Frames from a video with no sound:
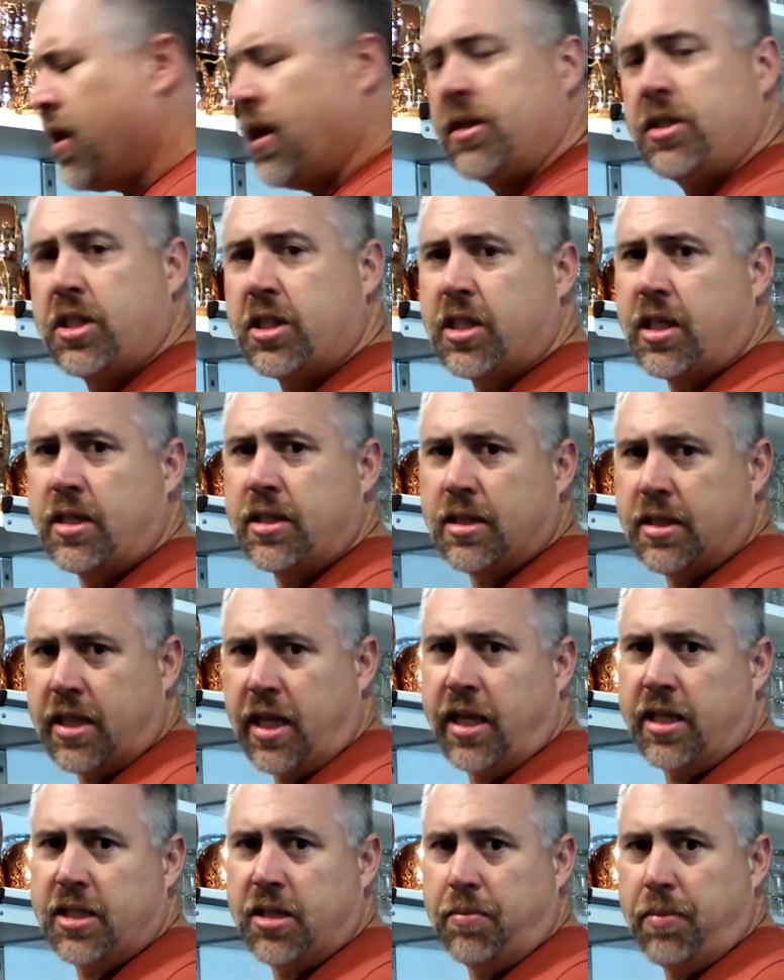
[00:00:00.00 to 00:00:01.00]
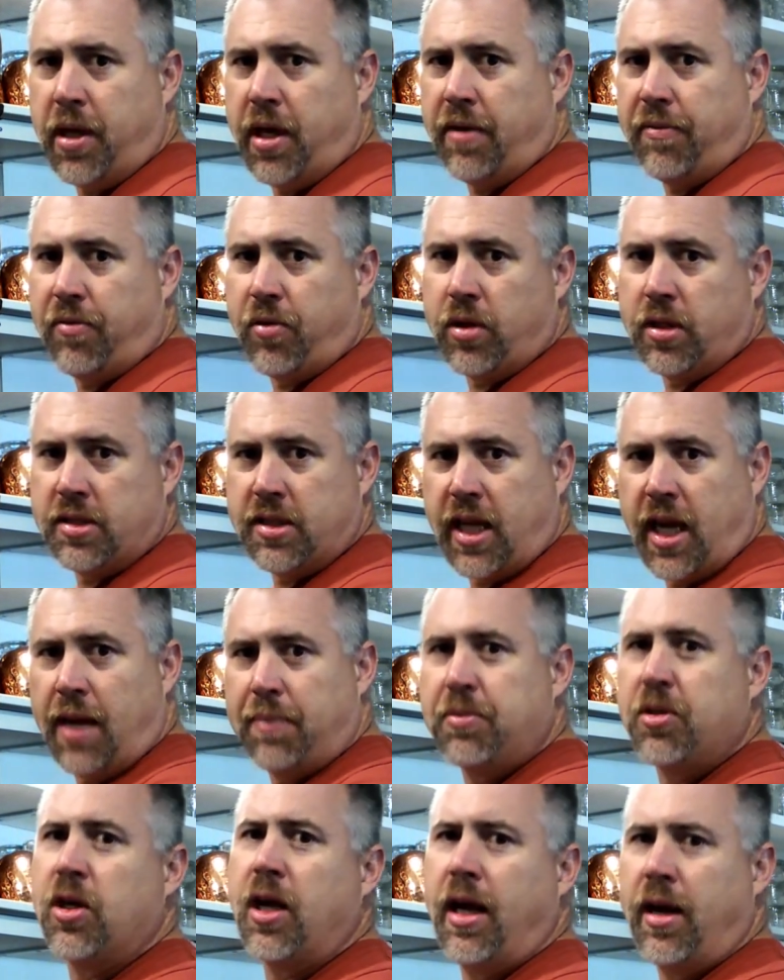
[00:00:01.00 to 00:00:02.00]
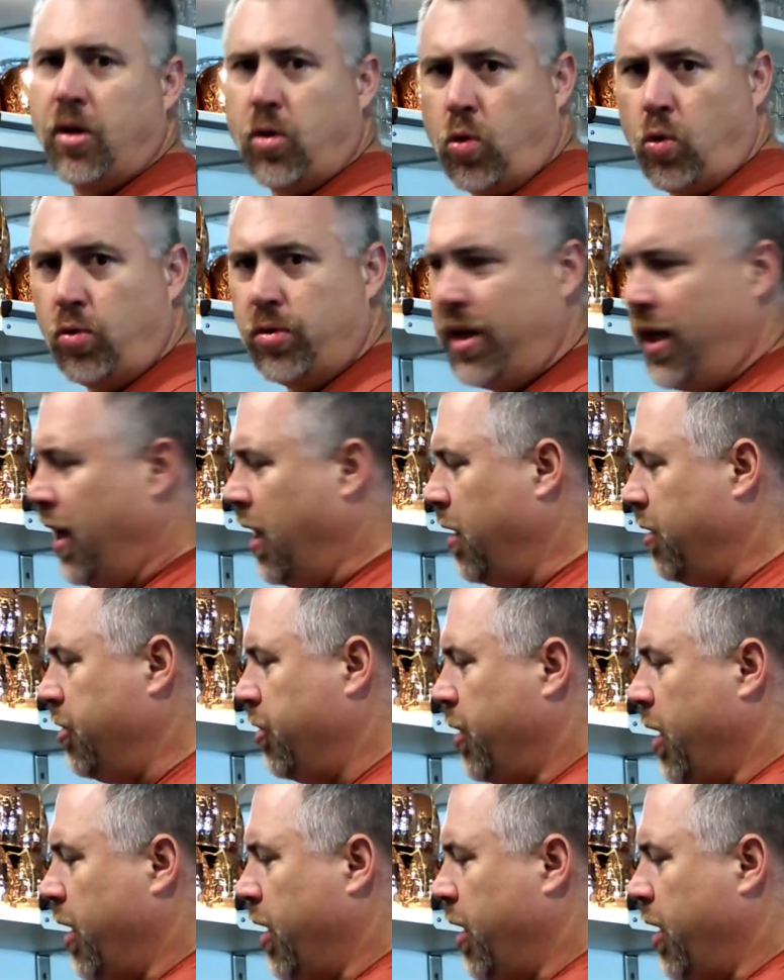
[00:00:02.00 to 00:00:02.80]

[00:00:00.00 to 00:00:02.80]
just because it takes a minute for the tap to kind of cool down.